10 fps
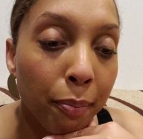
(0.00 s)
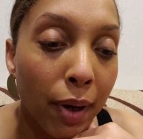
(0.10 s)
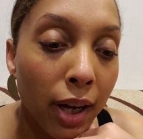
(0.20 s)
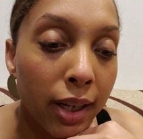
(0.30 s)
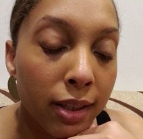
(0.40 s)

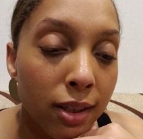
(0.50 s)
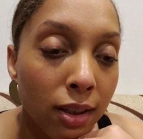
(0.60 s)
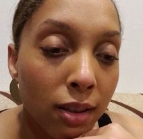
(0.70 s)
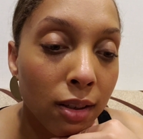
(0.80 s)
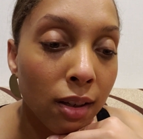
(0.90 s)
But
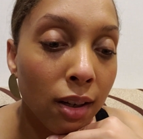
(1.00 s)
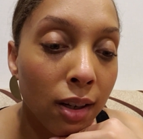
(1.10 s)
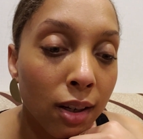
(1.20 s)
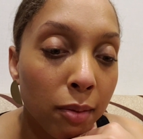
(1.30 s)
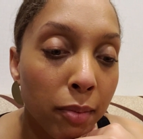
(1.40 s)

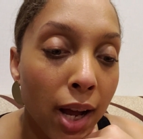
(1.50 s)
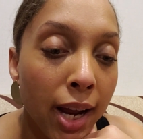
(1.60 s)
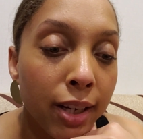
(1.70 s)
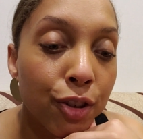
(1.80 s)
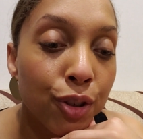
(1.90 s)

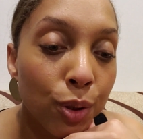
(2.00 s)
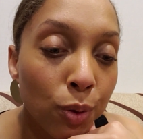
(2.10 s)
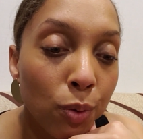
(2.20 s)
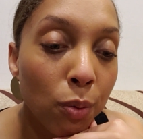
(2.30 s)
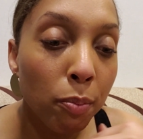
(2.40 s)

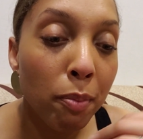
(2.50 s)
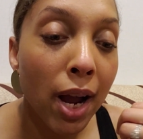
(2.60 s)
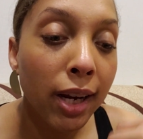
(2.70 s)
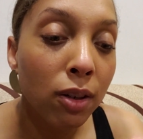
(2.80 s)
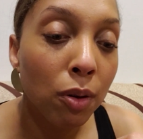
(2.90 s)
my